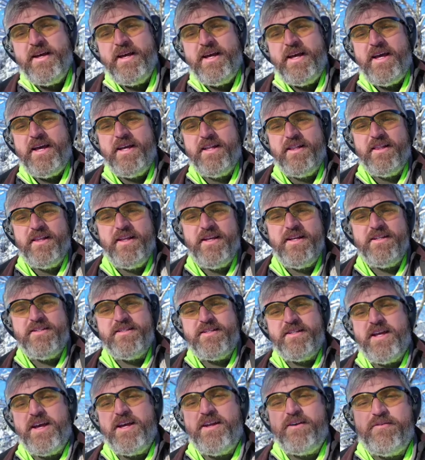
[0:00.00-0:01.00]
at
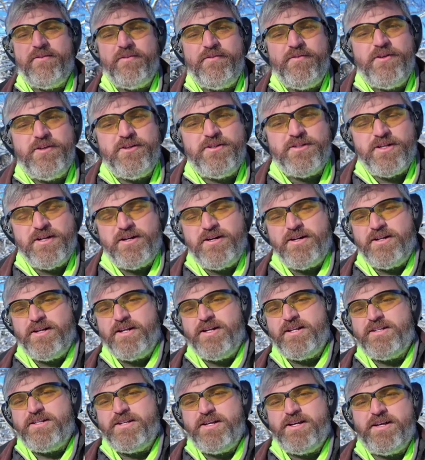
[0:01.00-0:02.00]
least 10 reviews on
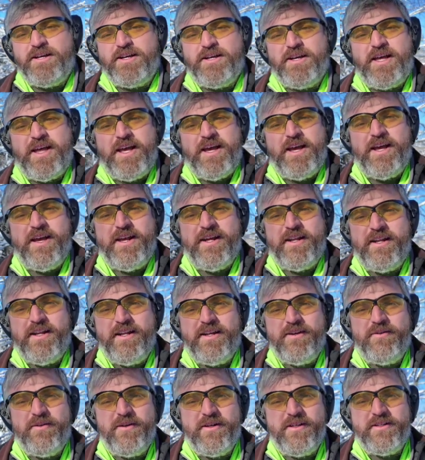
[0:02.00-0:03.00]
it, and
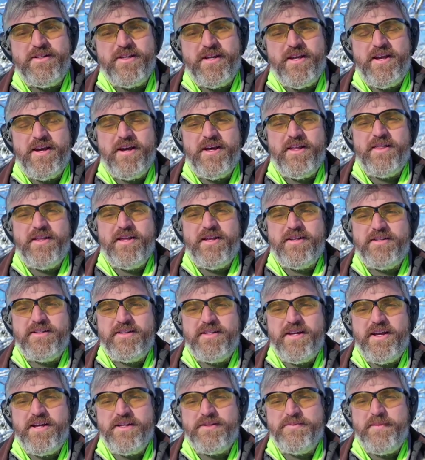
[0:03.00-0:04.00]
it is a gun
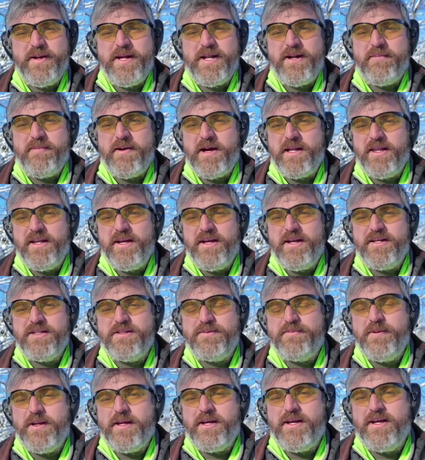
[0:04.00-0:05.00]
that has been on my
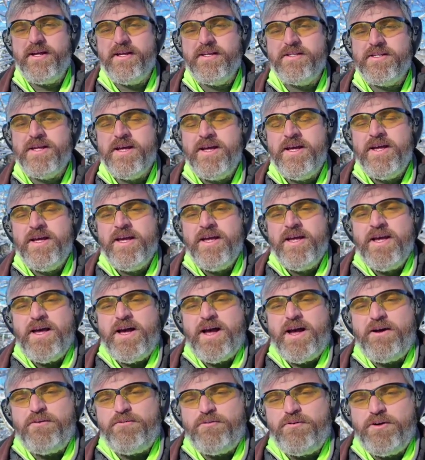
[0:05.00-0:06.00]
list because
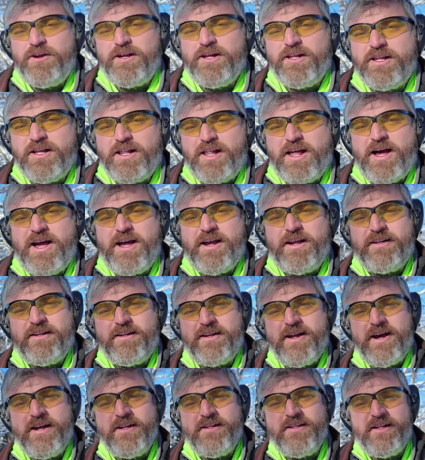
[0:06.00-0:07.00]
I really like
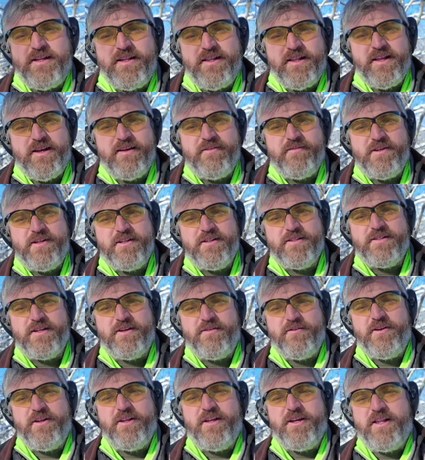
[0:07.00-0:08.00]
1911s.
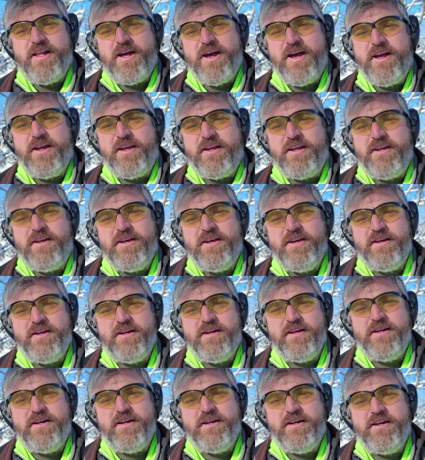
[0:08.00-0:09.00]
I really like
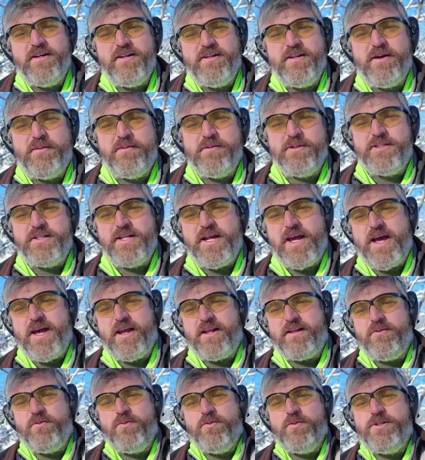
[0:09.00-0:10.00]
double
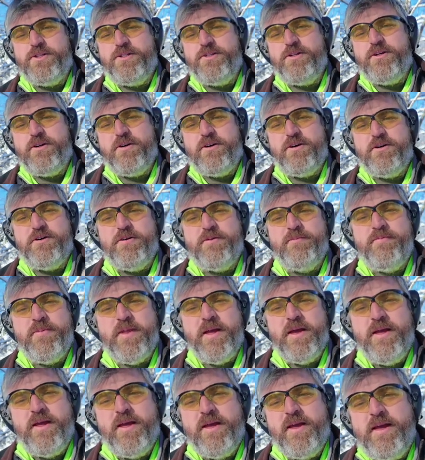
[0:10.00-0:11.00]
stack, what you call
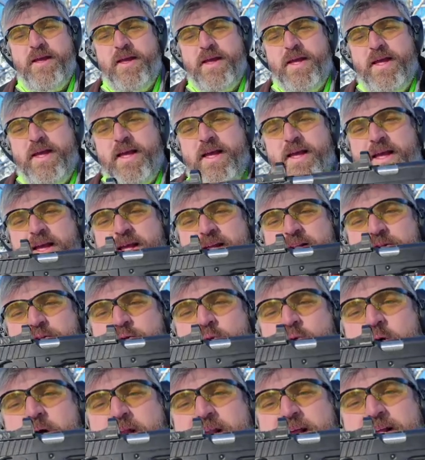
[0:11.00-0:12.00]

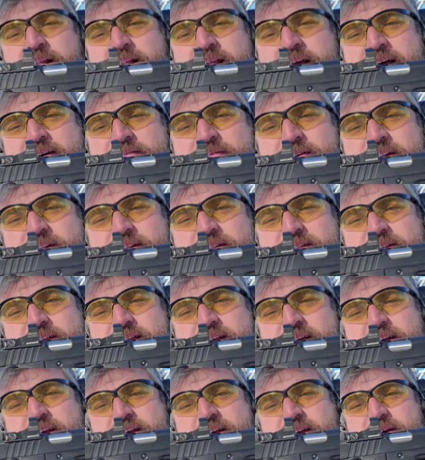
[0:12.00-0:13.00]

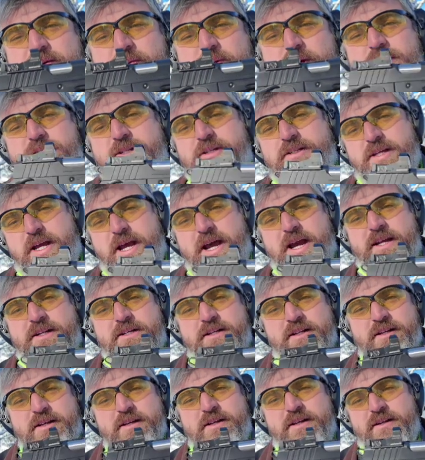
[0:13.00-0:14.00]
2011s, which is
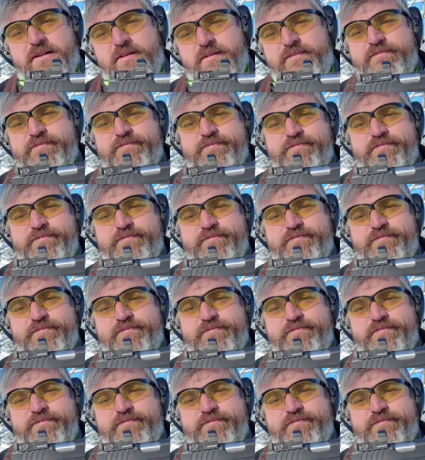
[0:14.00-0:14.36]
actually